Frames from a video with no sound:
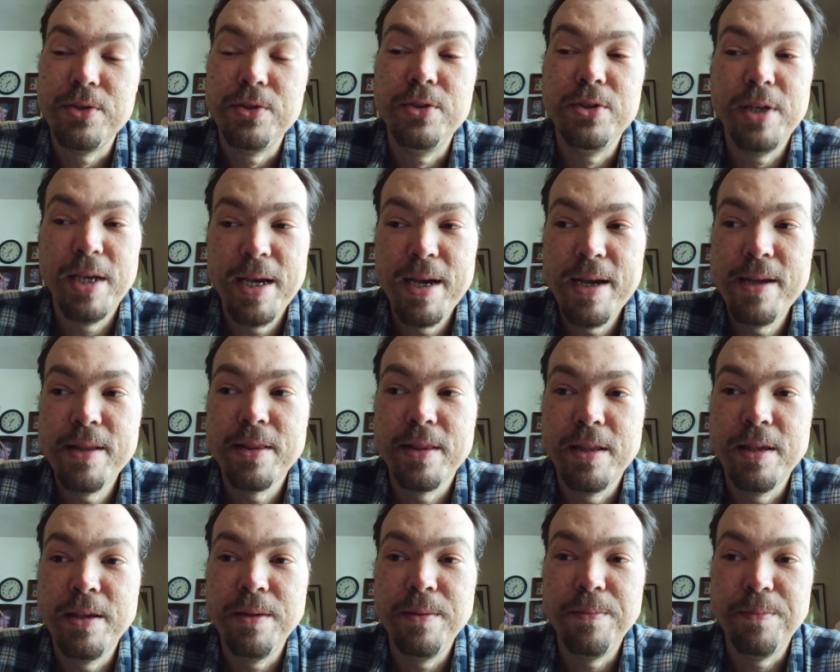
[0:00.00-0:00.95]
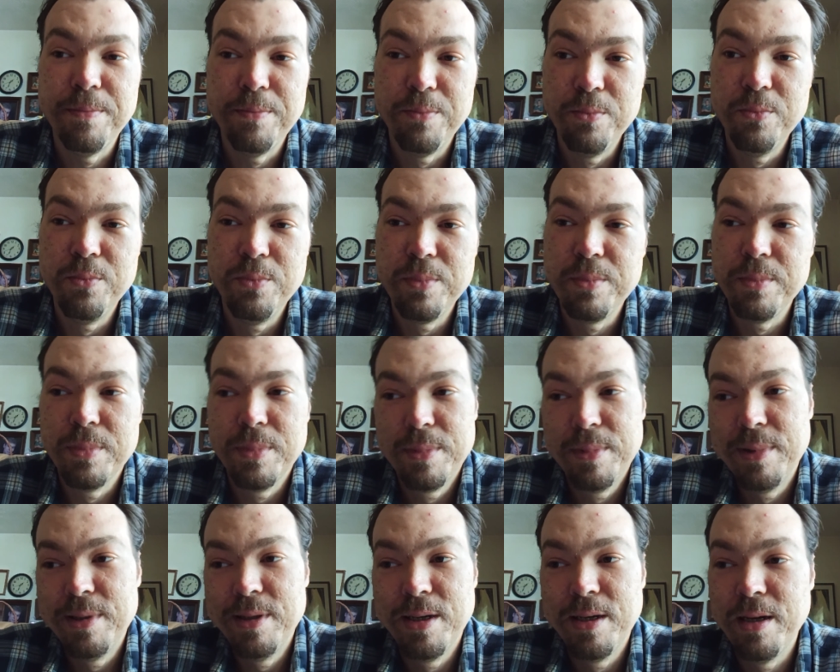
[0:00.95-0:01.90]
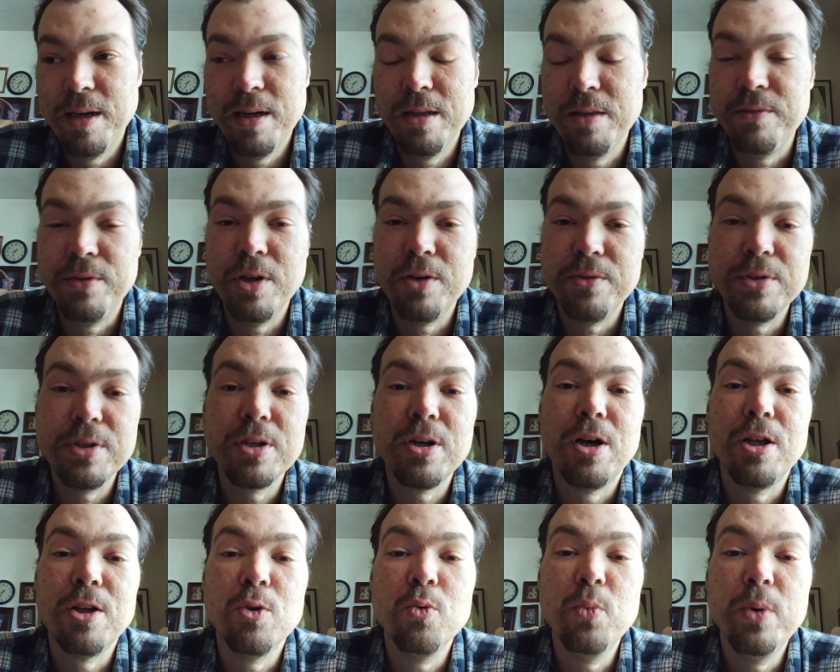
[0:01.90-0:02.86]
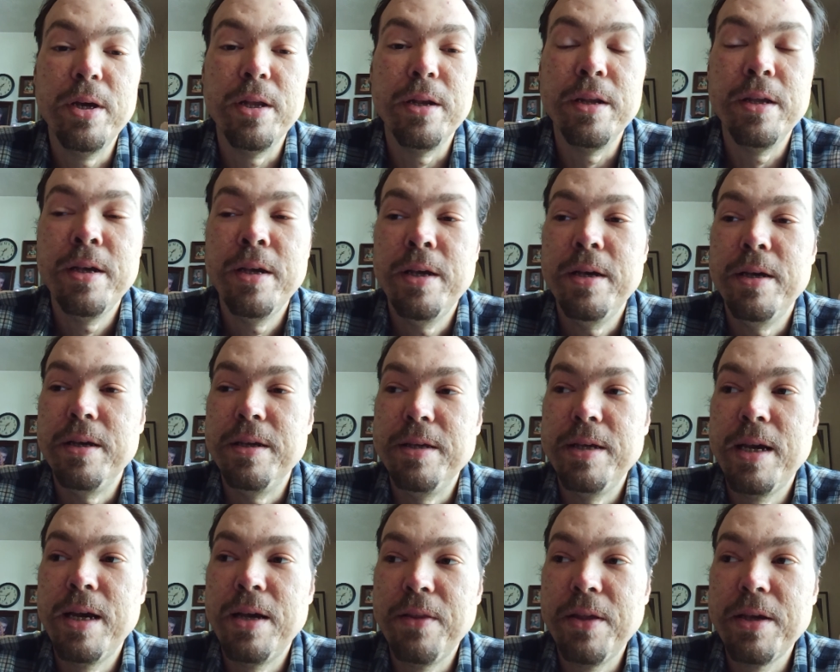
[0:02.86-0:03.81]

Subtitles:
Yeah, I don't even know if you can call it a win. Yeah,